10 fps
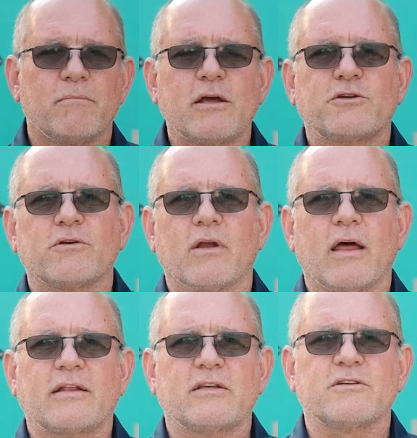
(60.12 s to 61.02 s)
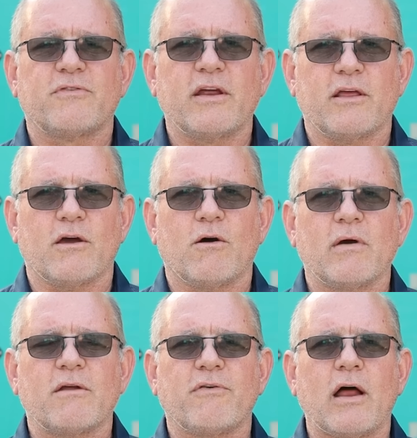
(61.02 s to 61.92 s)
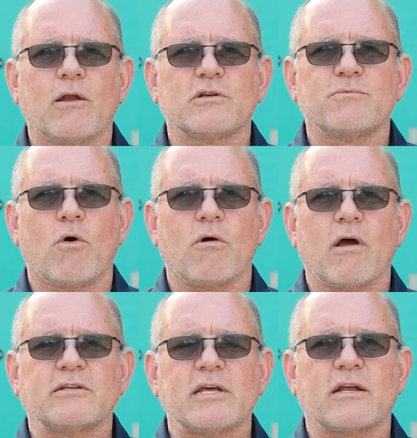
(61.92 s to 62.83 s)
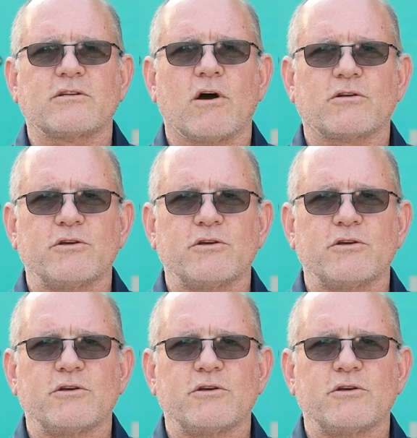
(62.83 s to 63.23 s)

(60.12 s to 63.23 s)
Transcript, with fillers: Make sure to like this video and follow us more on Tech Talk